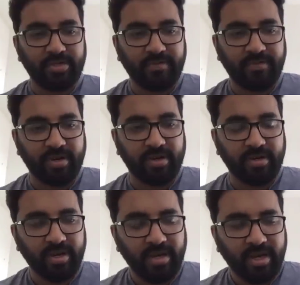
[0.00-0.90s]
of uh,
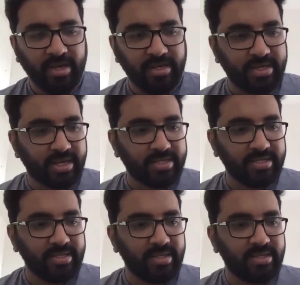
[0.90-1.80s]

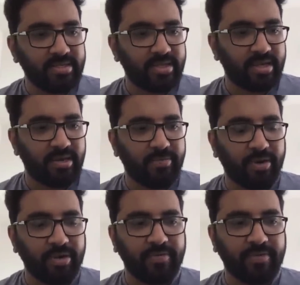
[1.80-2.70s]
distractions at this uh,
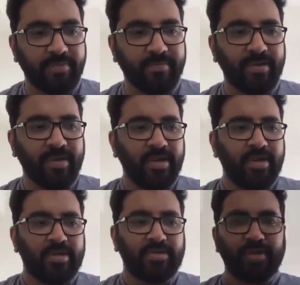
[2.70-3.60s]
point of time.
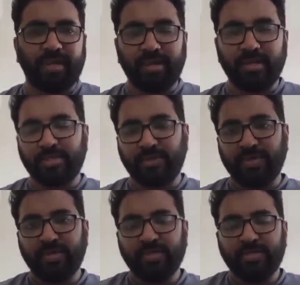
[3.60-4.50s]
So the current
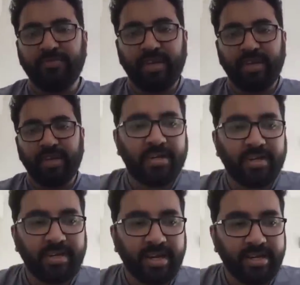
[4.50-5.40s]
situation is that we have one
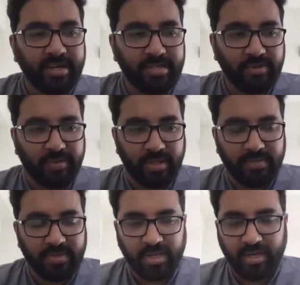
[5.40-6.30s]
hundred eight days to
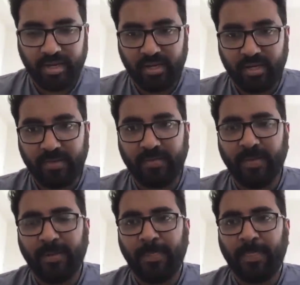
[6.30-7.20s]
prelims, and uh,
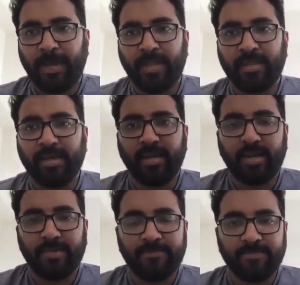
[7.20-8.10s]
another
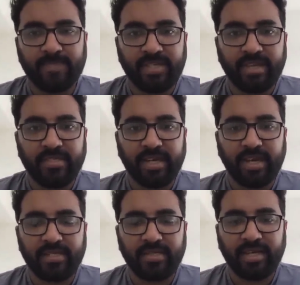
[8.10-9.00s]
uh, change
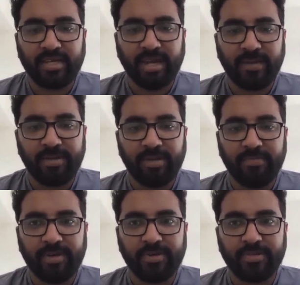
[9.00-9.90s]
has, that has happened
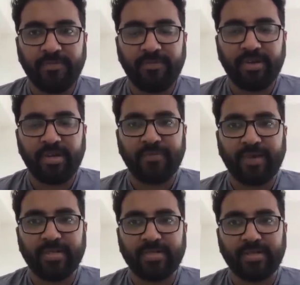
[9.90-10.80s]
because of a
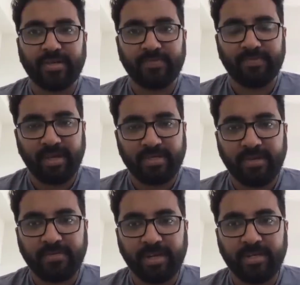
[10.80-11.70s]
revised uh,
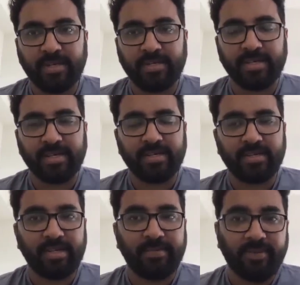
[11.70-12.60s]
exam calendar is that
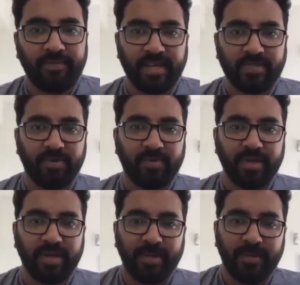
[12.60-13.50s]
the number of days between